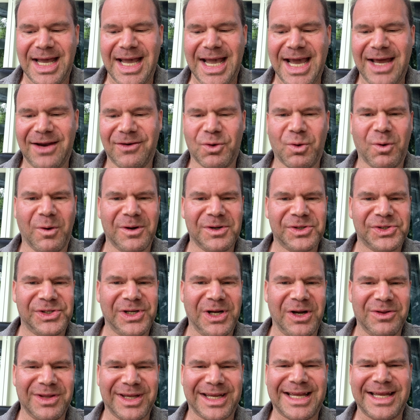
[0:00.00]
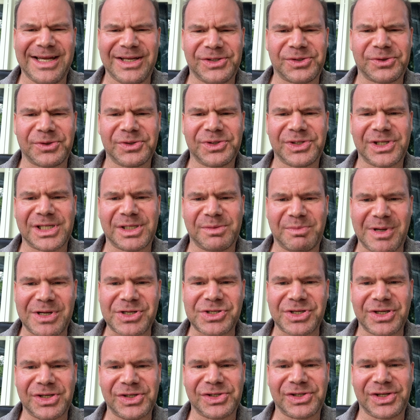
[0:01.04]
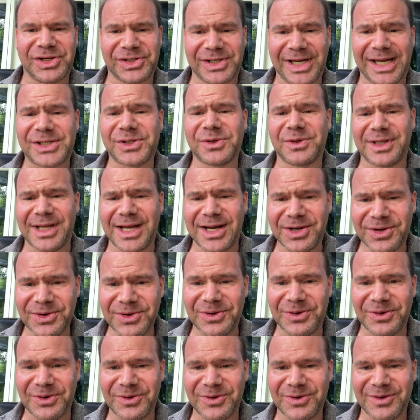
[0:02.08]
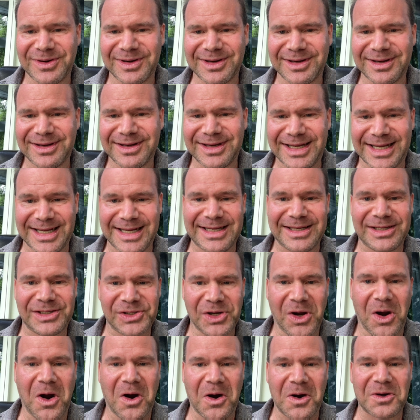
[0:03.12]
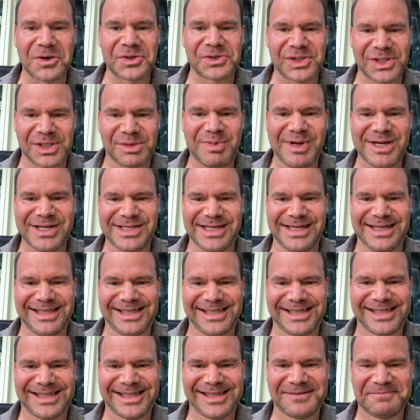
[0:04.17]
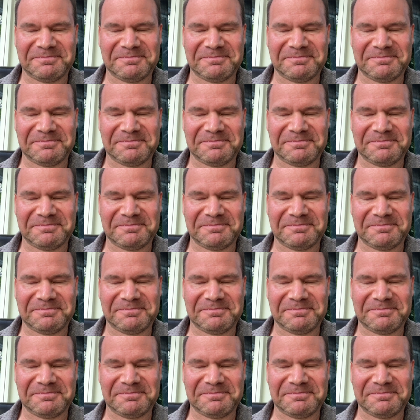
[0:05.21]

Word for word: And of course, you know, the kids are suspicious because that's what they do. Kids are suspicious